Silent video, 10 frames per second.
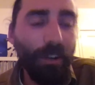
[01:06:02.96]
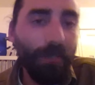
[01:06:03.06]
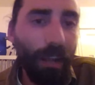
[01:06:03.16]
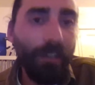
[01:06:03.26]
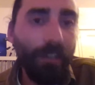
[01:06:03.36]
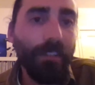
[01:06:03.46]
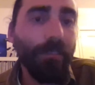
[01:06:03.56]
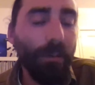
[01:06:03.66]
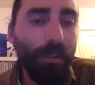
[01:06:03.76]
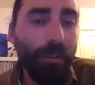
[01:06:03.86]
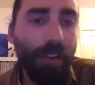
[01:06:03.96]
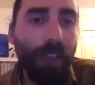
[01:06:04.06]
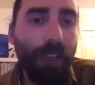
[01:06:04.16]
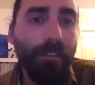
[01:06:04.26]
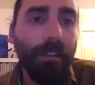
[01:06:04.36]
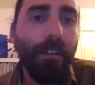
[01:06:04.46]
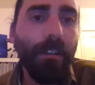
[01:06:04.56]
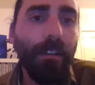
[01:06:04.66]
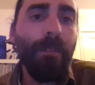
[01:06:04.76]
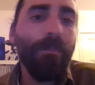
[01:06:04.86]
realities of urban traffic.
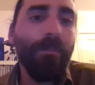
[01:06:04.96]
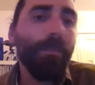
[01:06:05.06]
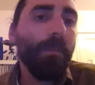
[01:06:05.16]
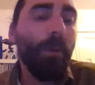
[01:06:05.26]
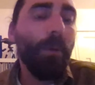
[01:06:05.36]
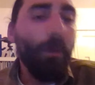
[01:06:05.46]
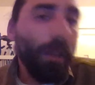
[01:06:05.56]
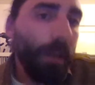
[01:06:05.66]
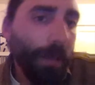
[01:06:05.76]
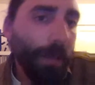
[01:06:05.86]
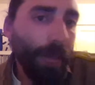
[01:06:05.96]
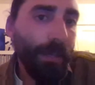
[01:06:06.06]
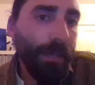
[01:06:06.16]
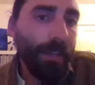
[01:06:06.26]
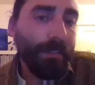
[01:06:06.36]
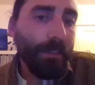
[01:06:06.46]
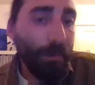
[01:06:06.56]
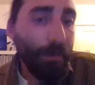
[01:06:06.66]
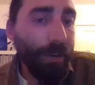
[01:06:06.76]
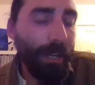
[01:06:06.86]
But we want to know that because they're
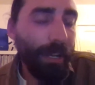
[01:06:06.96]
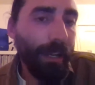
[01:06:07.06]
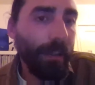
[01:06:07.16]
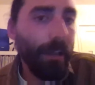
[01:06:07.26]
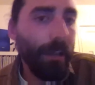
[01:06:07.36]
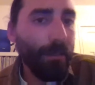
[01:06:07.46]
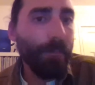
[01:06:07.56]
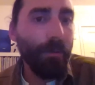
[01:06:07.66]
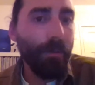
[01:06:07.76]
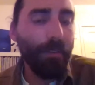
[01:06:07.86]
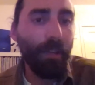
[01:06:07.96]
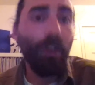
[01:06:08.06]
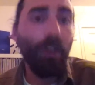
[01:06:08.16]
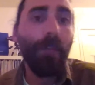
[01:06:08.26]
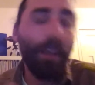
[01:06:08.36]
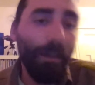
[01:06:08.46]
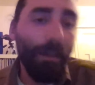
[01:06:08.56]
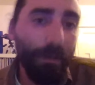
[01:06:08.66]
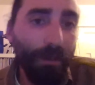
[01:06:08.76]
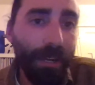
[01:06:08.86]
breeding, and a lot of people think, oh my God,
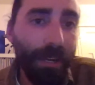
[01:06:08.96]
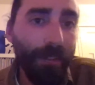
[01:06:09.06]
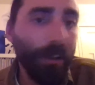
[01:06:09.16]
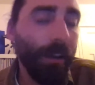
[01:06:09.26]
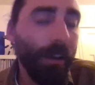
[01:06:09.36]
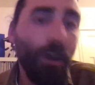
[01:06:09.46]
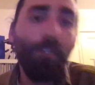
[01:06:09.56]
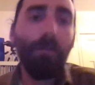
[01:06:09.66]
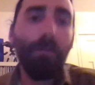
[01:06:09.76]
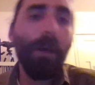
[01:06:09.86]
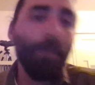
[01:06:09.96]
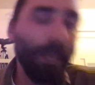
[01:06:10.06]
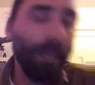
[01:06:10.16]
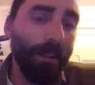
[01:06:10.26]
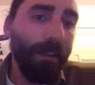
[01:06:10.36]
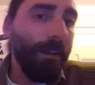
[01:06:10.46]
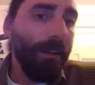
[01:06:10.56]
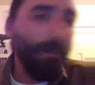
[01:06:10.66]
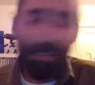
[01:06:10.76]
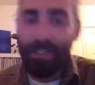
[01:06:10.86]
they're breeding, they're going to overpopulate
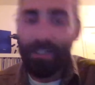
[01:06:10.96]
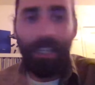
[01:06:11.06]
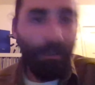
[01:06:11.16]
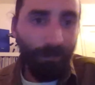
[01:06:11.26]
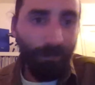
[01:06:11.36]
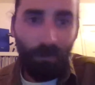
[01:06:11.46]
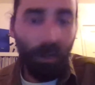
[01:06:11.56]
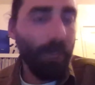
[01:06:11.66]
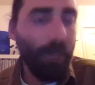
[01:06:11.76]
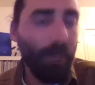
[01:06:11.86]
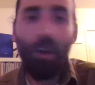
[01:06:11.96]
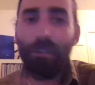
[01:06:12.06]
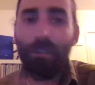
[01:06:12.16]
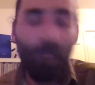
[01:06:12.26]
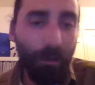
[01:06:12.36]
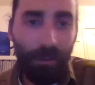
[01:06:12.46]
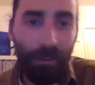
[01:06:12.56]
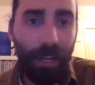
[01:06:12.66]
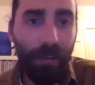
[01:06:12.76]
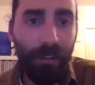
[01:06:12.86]
the city, we're going to be overrun with
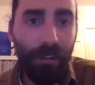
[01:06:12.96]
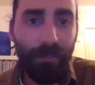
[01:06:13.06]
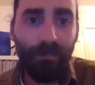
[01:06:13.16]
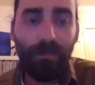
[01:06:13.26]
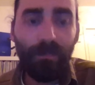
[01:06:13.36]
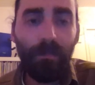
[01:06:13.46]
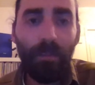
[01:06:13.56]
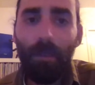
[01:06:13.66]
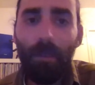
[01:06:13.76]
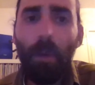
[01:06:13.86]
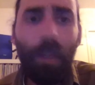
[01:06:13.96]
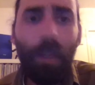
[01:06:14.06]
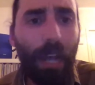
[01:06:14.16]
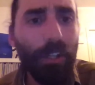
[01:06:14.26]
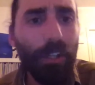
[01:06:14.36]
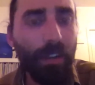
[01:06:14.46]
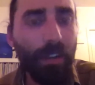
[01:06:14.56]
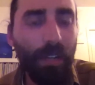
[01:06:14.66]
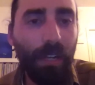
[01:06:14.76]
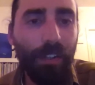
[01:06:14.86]
coyotes. But when you actually start
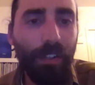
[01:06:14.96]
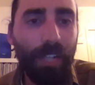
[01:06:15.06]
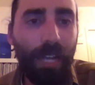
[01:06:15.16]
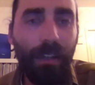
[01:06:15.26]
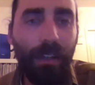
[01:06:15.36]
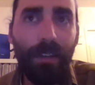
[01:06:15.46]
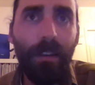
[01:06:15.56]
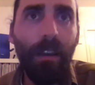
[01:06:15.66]
to understand it,